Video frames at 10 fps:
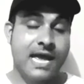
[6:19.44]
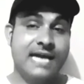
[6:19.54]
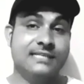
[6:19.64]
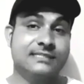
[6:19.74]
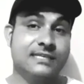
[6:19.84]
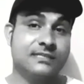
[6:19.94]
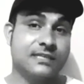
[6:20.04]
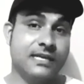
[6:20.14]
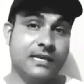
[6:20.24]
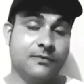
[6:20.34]
As they
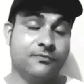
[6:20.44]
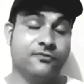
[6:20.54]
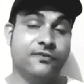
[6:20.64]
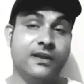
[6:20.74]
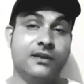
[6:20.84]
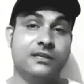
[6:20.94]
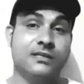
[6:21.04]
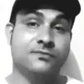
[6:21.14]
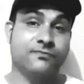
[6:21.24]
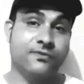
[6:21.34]
sleep,
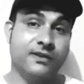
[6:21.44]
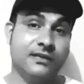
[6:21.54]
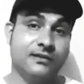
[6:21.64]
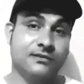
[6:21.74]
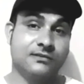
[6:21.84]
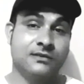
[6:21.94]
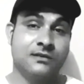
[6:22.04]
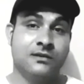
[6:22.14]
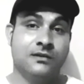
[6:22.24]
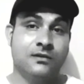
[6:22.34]
various figures
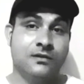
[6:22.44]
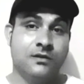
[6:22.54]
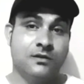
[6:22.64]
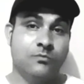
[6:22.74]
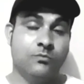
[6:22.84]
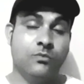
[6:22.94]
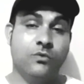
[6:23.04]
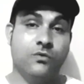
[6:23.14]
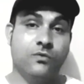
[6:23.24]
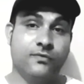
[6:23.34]

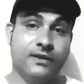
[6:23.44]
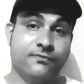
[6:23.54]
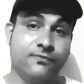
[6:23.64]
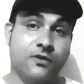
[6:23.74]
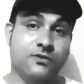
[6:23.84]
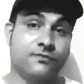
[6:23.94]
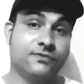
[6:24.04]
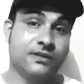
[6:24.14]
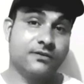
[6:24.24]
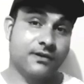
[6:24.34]
move in front of
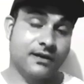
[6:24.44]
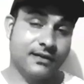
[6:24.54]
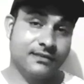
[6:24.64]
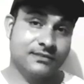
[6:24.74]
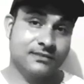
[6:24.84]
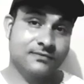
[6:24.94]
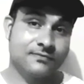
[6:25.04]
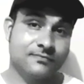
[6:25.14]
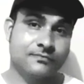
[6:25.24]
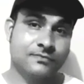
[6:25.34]
their eyes.
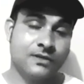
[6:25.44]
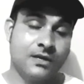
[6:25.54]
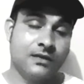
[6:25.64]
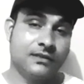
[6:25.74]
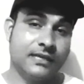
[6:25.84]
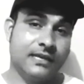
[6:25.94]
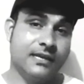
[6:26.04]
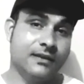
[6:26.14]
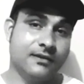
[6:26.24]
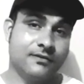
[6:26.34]
They
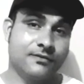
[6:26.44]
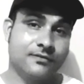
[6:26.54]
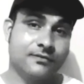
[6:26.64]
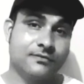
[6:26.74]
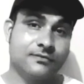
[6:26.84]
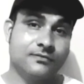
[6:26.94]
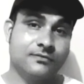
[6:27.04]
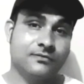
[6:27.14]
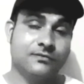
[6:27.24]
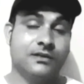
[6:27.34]
hear
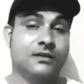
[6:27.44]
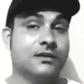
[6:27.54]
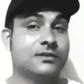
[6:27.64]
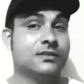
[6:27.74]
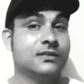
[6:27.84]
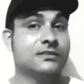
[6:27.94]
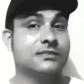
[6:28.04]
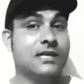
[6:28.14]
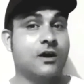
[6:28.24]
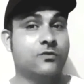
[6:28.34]
the continuous
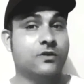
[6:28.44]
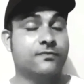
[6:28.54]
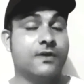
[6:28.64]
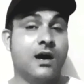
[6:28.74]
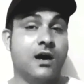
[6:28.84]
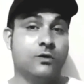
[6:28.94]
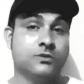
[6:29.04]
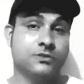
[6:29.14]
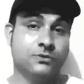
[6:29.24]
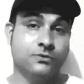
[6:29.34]
sound of
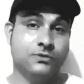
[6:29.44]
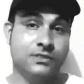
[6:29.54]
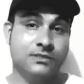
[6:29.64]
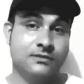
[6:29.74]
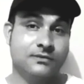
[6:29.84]
owl's hoot.